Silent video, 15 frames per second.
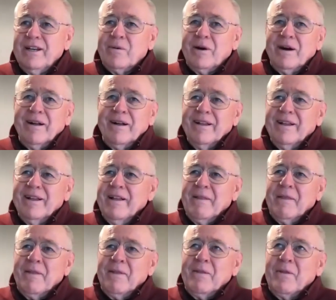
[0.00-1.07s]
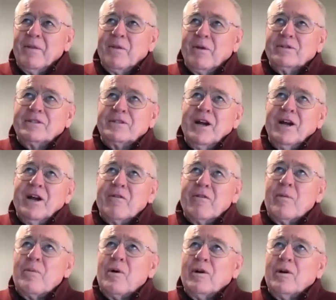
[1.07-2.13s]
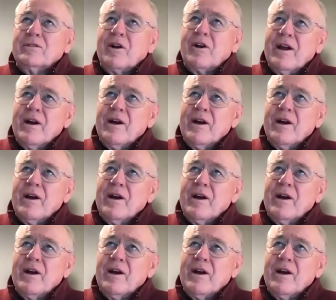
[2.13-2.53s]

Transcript: Well, those kind of reports are